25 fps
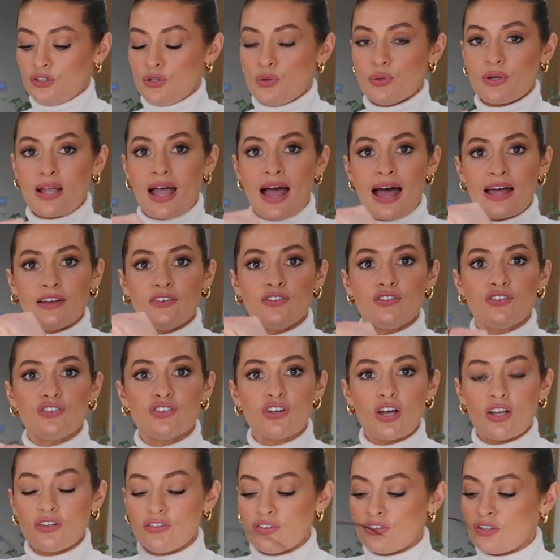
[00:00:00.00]
you can
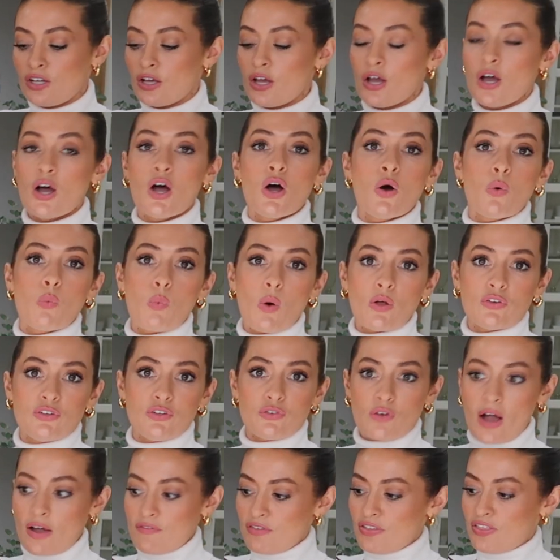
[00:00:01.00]
just, once
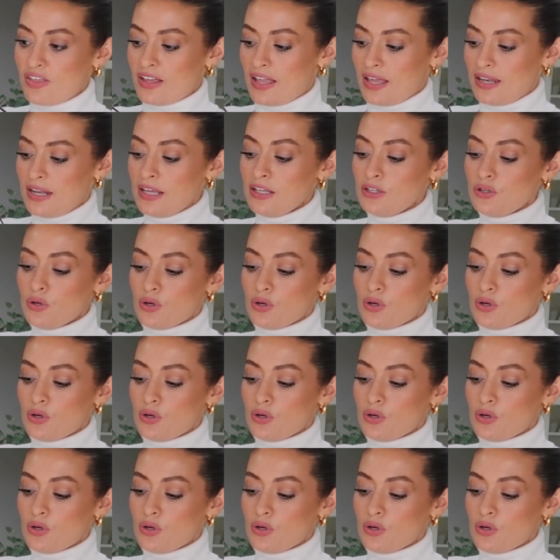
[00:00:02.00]
you've got everything in it,